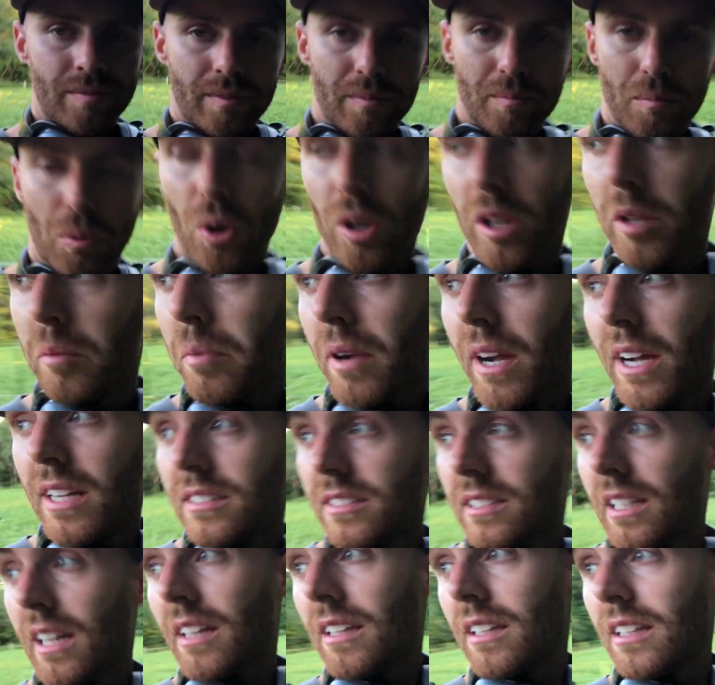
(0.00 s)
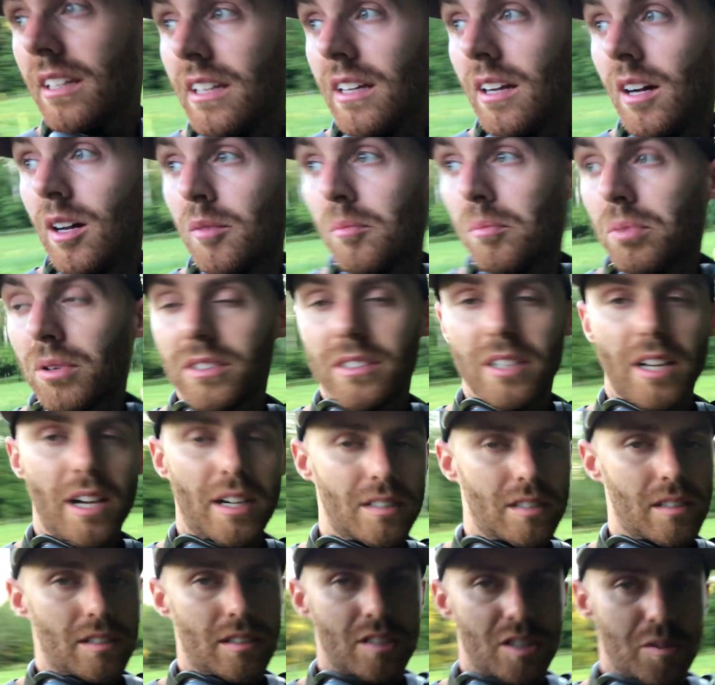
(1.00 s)
Porcupines on the
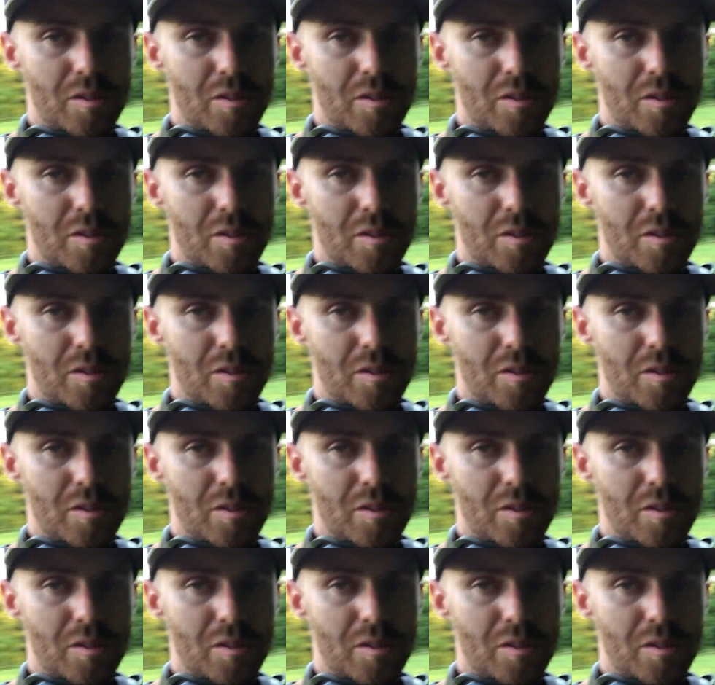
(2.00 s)
unprotected